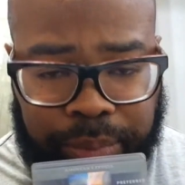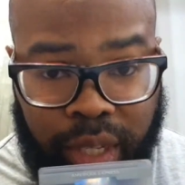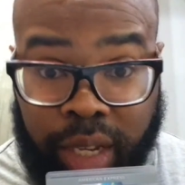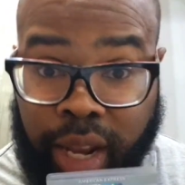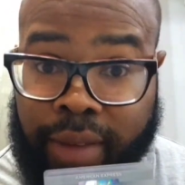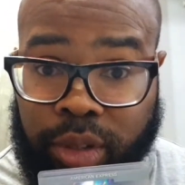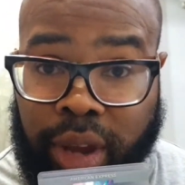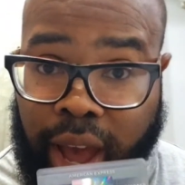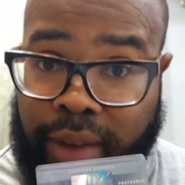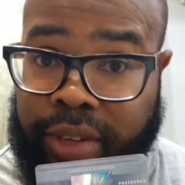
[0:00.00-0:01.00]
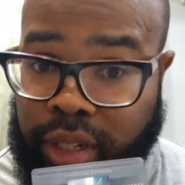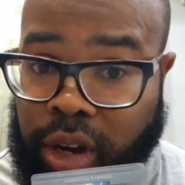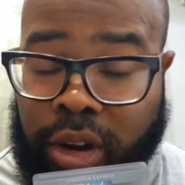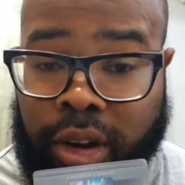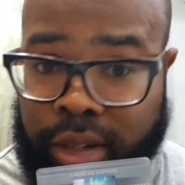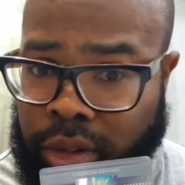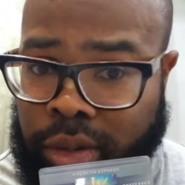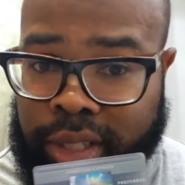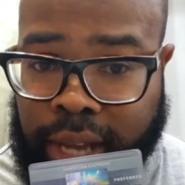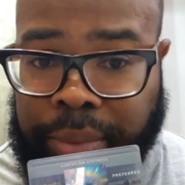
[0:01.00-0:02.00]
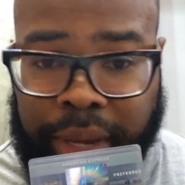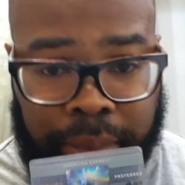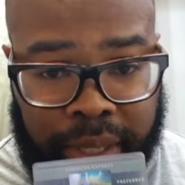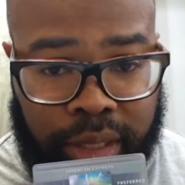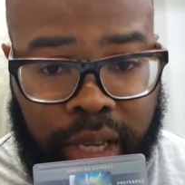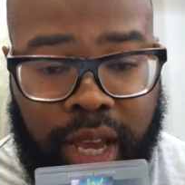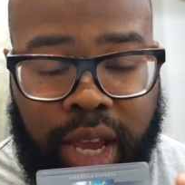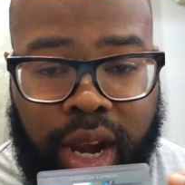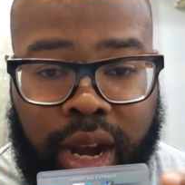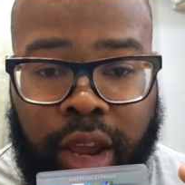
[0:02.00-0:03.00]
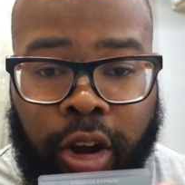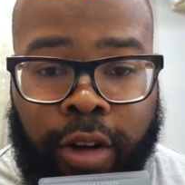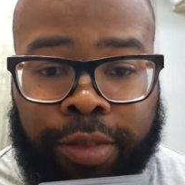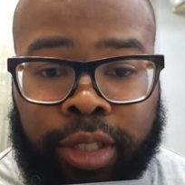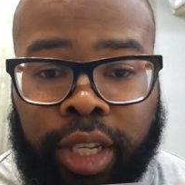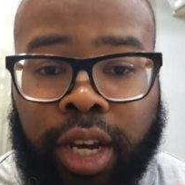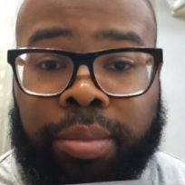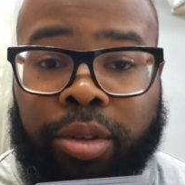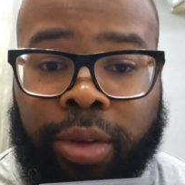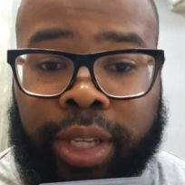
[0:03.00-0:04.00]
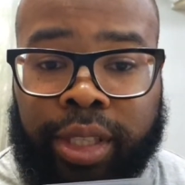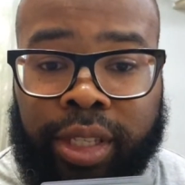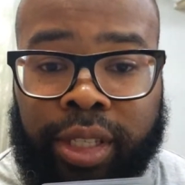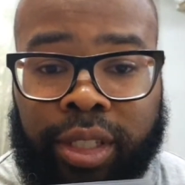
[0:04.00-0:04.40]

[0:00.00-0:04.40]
And after having the card on-time payments, they offered to upgrade this.